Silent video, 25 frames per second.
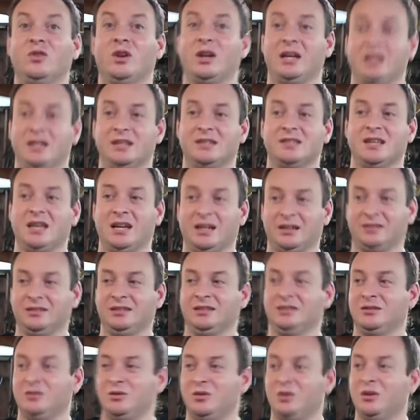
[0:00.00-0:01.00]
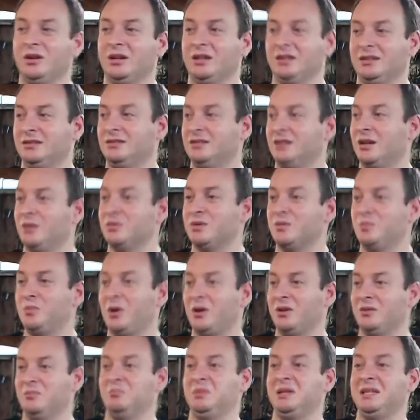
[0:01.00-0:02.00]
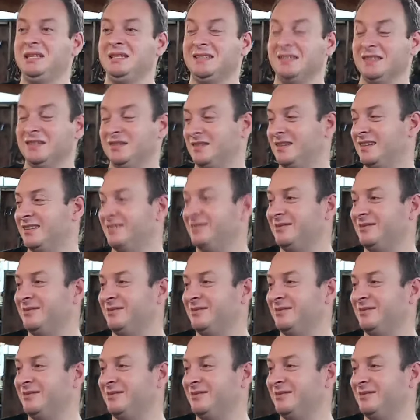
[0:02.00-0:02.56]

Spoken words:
Right, exactly. It comes apart in pieces.